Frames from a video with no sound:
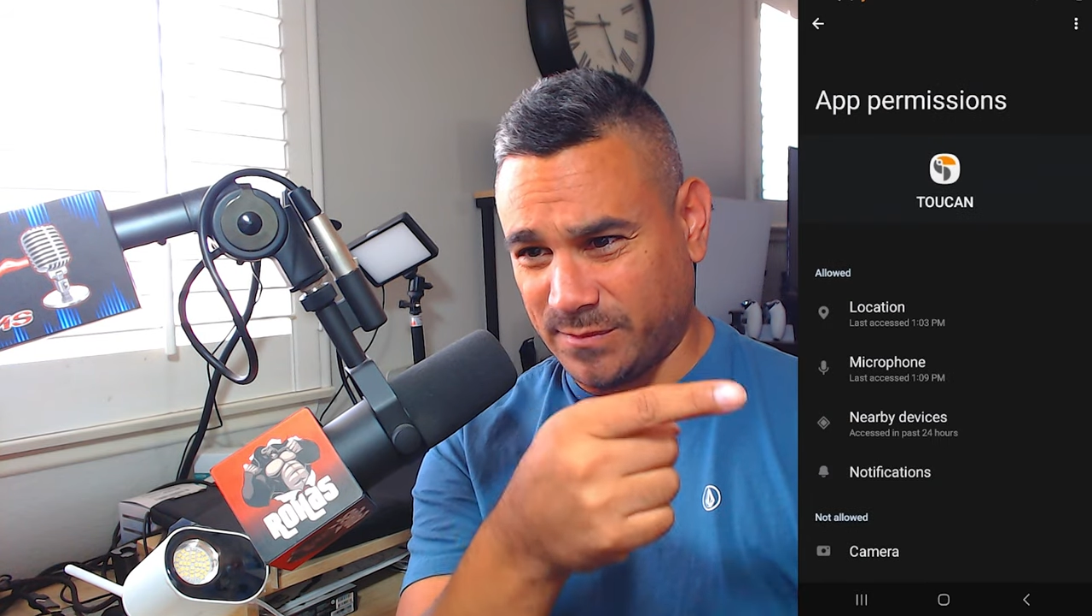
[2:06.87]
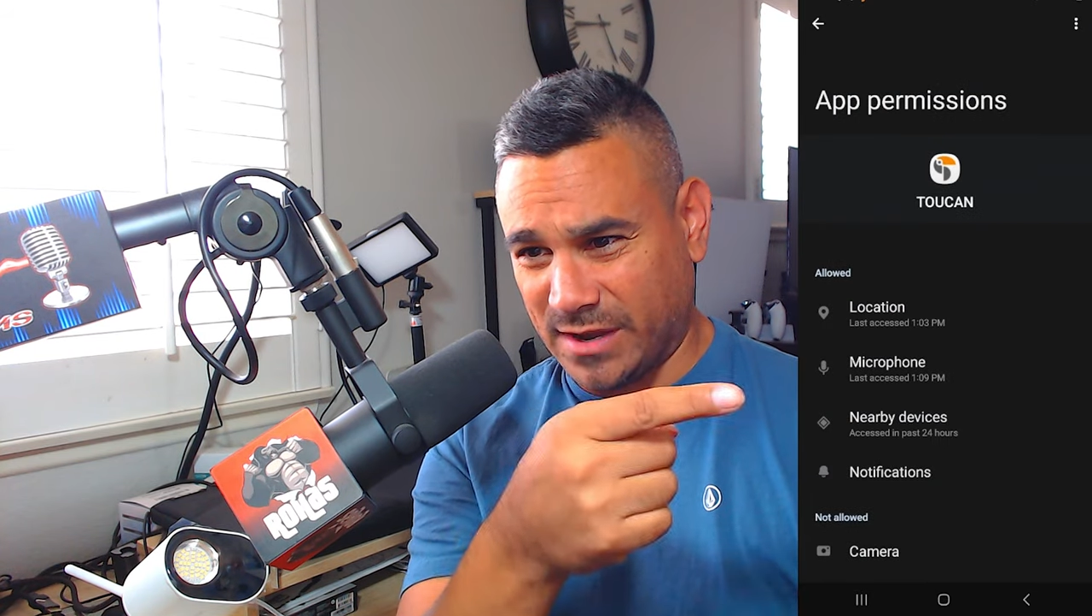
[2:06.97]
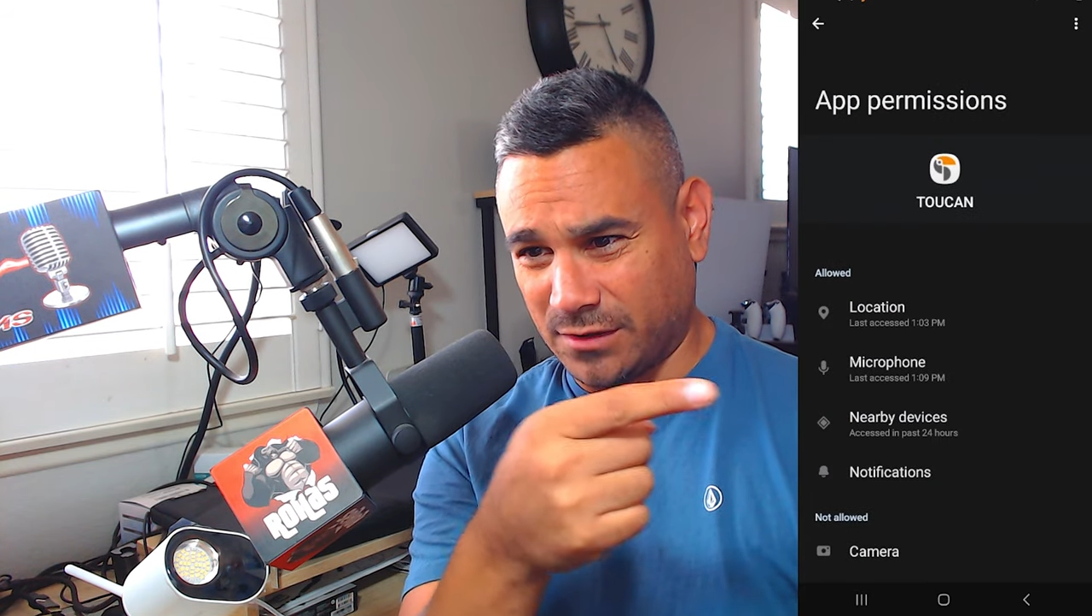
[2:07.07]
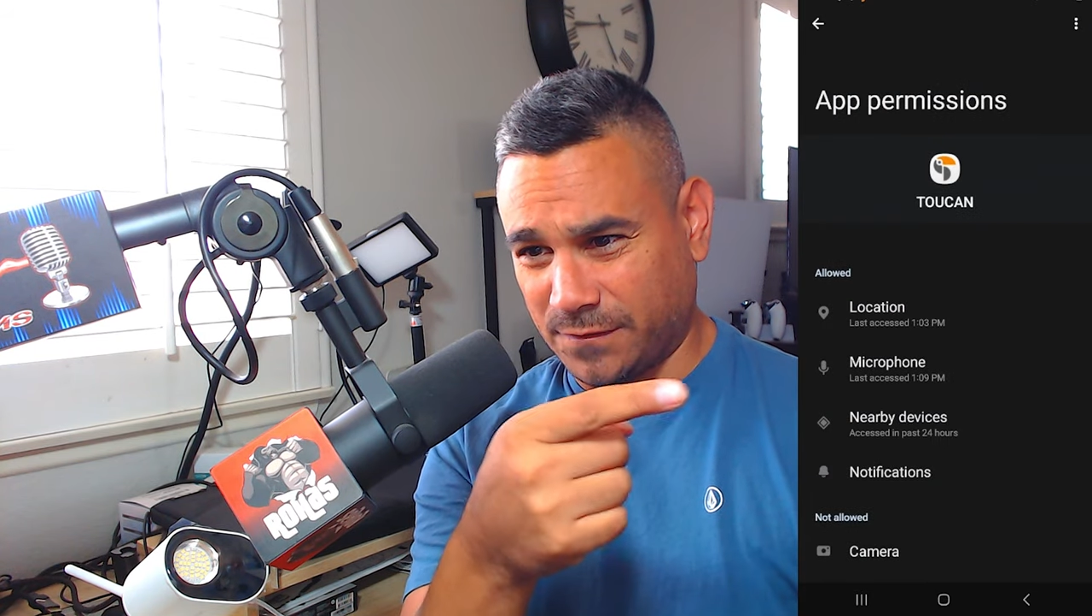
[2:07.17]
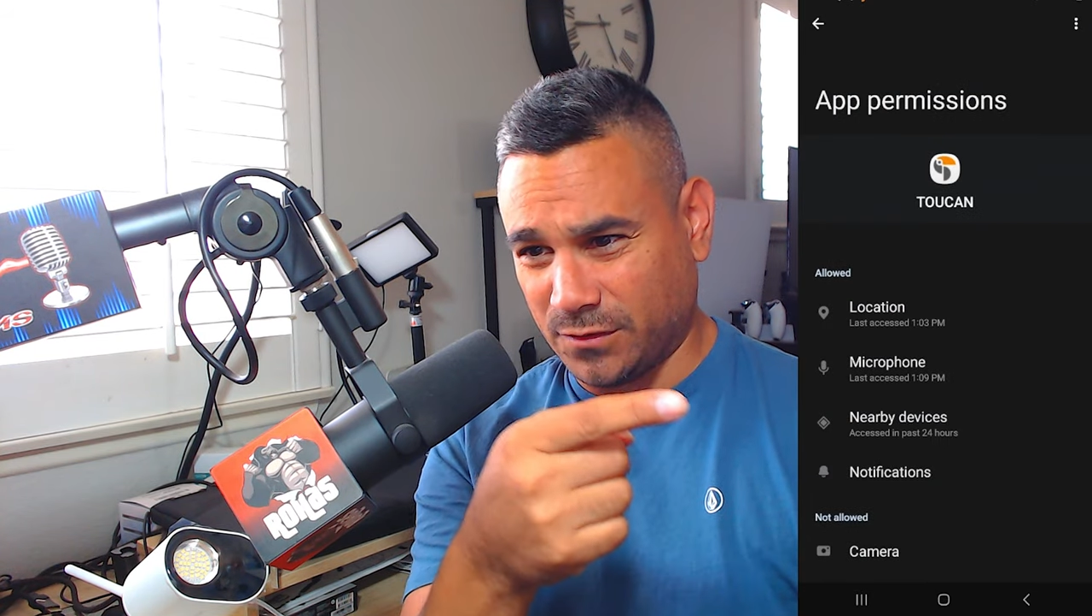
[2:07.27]

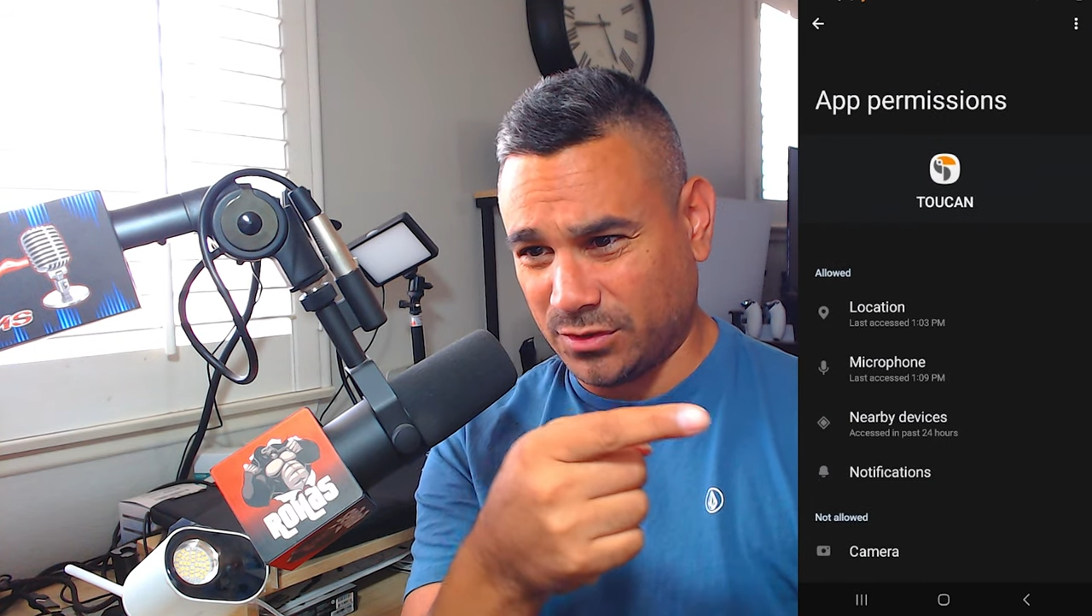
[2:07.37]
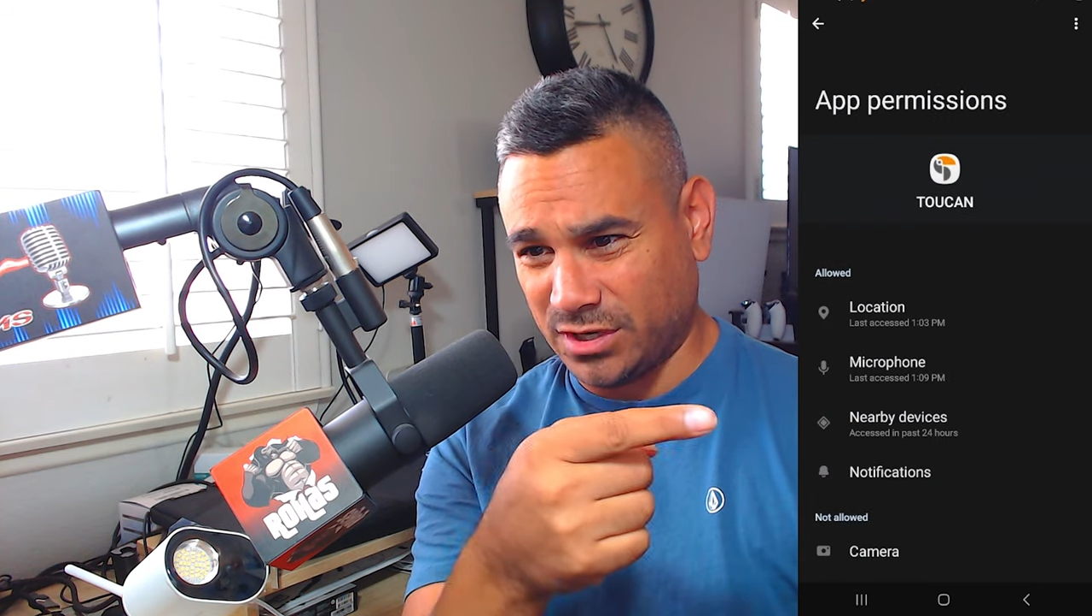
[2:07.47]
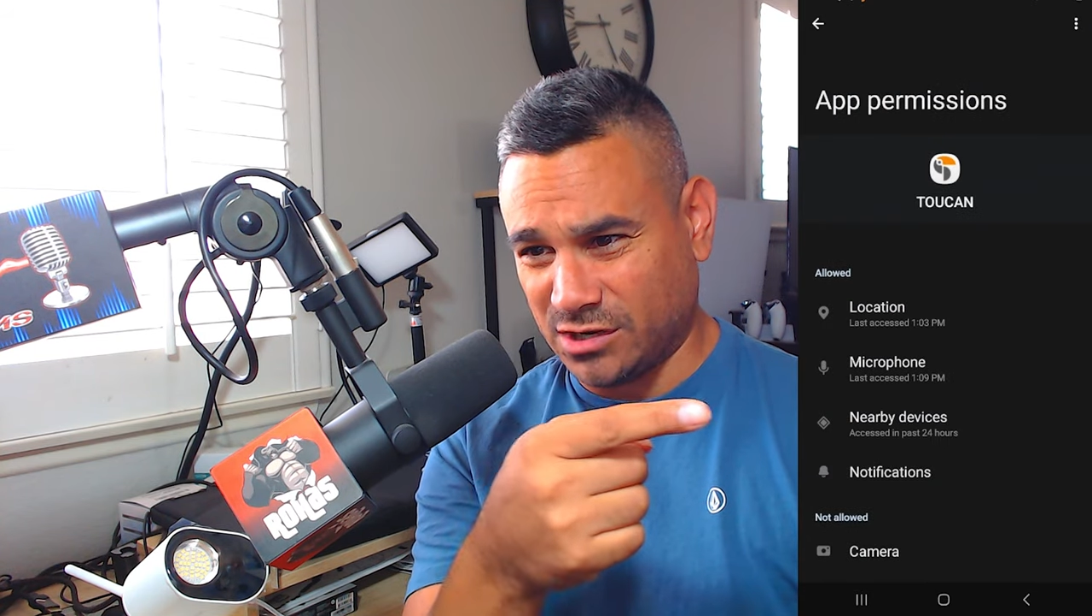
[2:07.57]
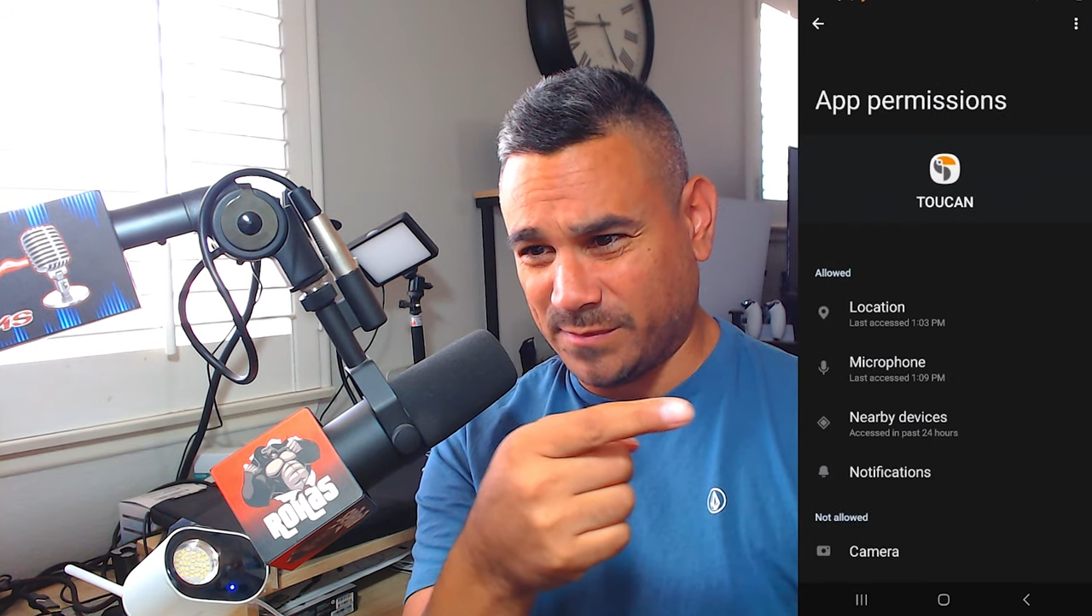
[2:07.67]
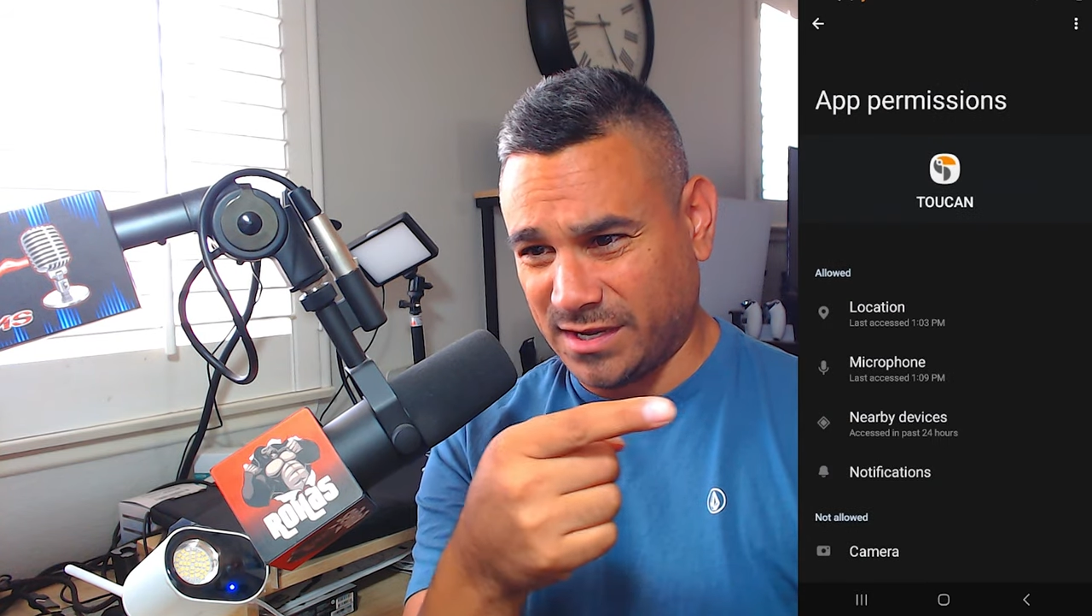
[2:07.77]
microphone
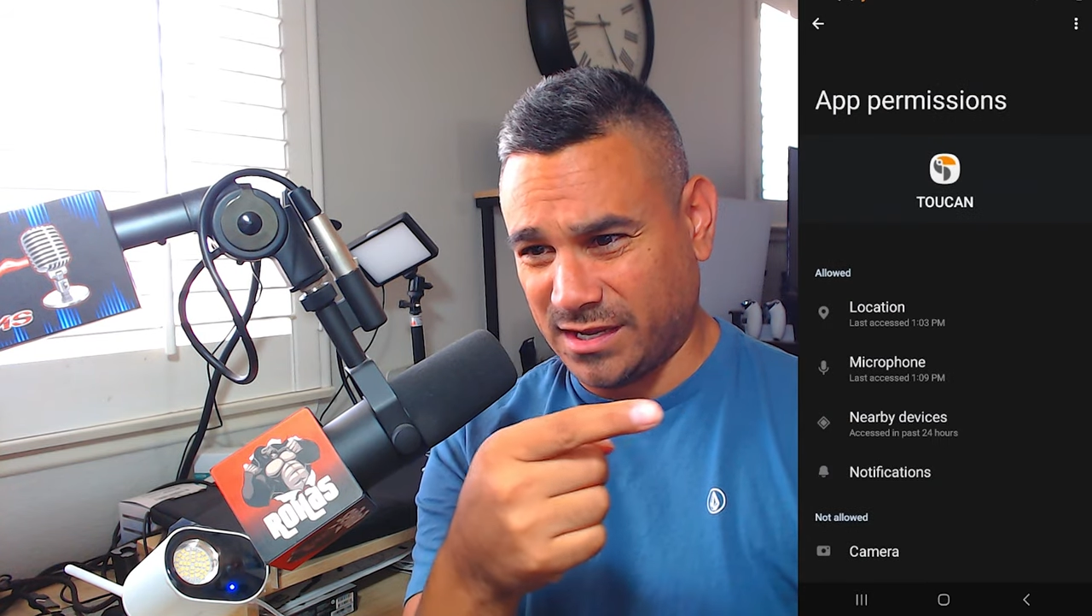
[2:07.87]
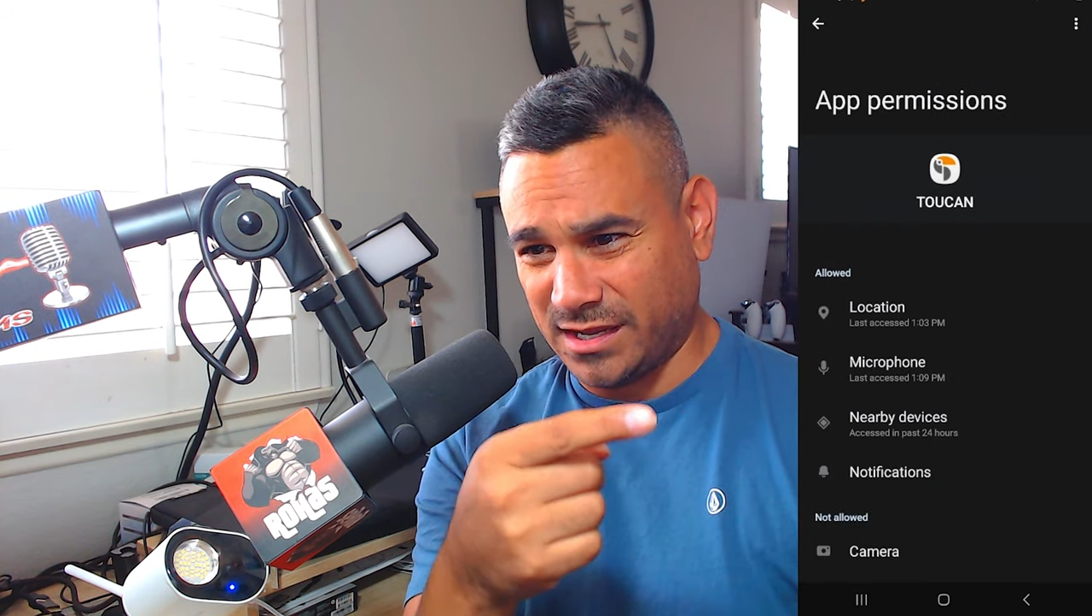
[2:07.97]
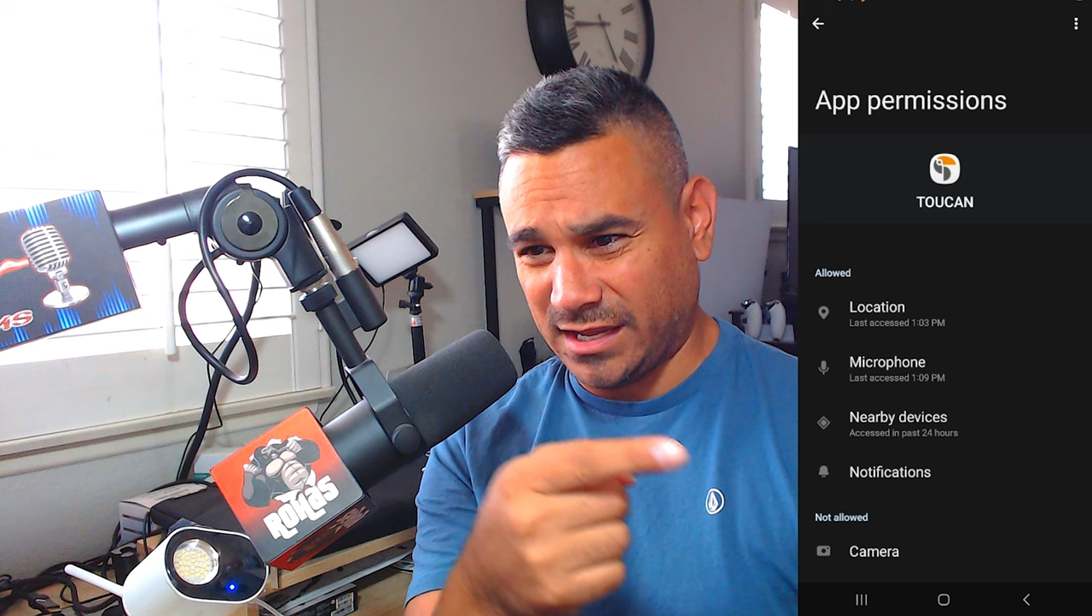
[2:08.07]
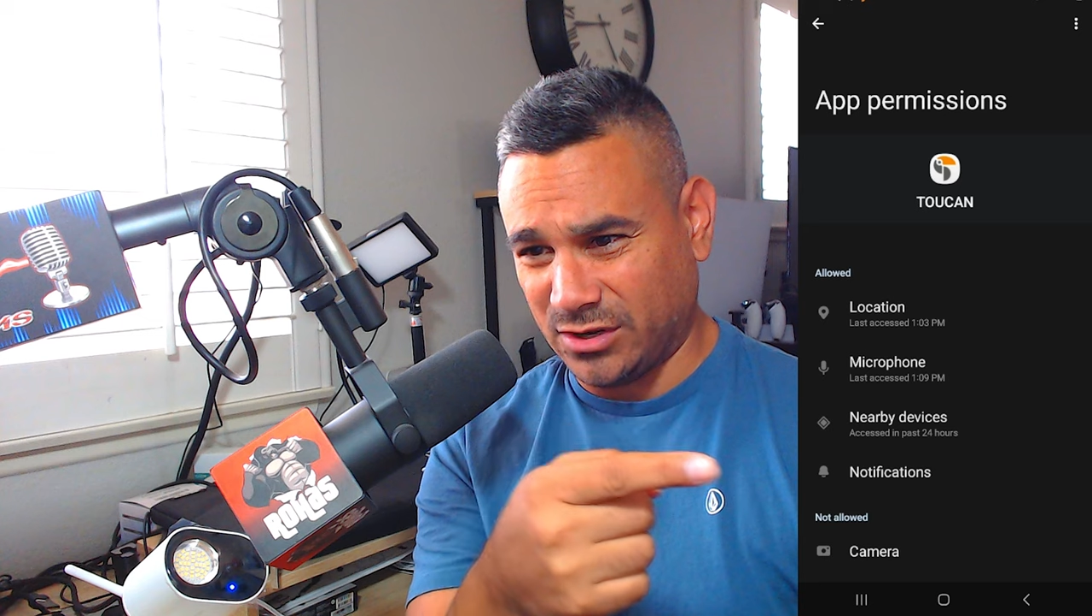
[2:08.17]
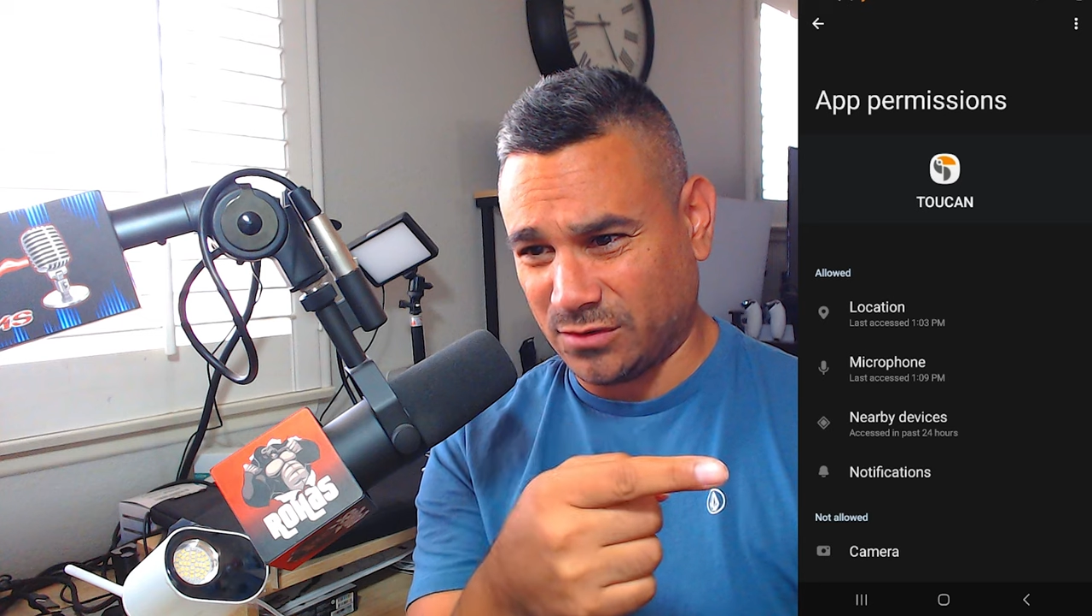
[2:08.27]
nearby and